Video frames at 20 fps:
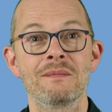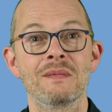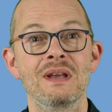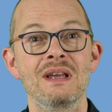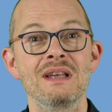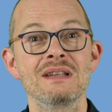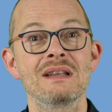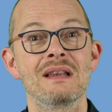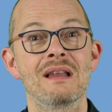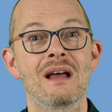
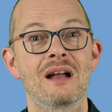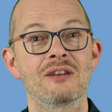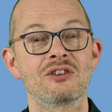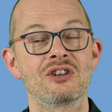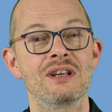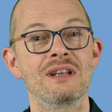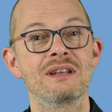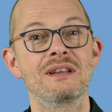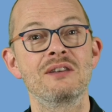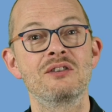is
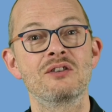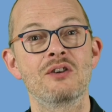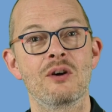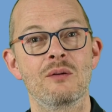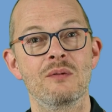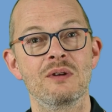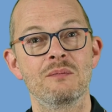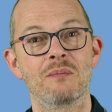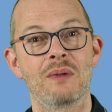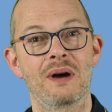largely
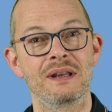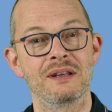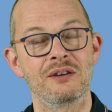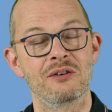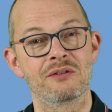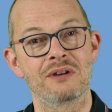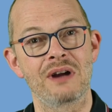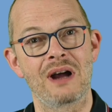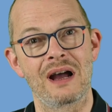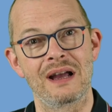determined by
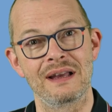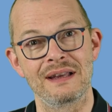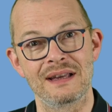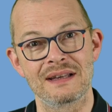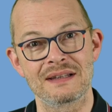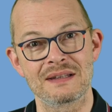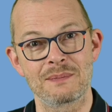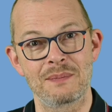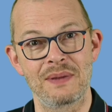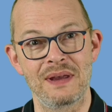your
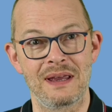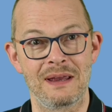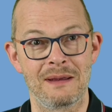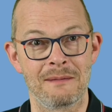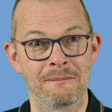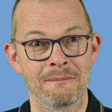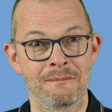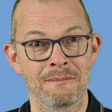ISP.